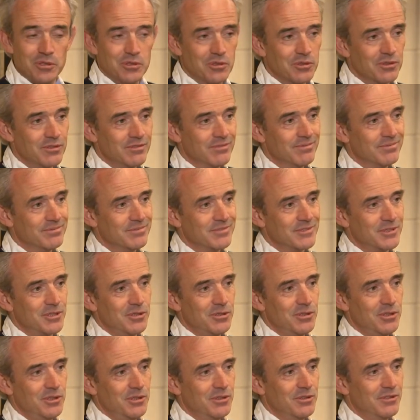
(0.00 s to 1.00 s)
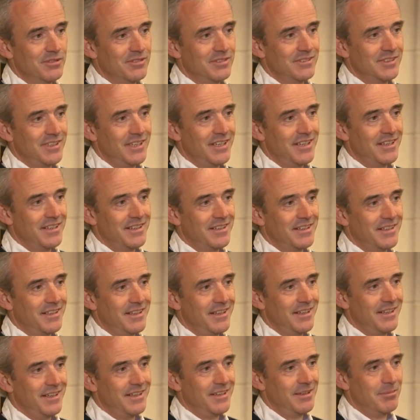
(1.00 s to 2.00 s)
have done, could have done, yeah.
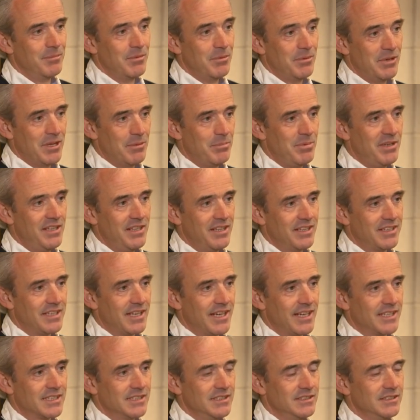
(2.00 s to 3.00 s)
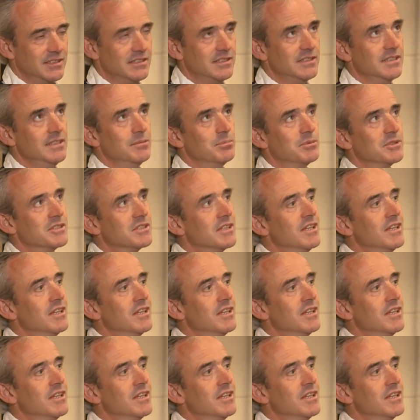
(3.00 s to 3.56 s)
Uh, I remember that being in the taxi, cheap.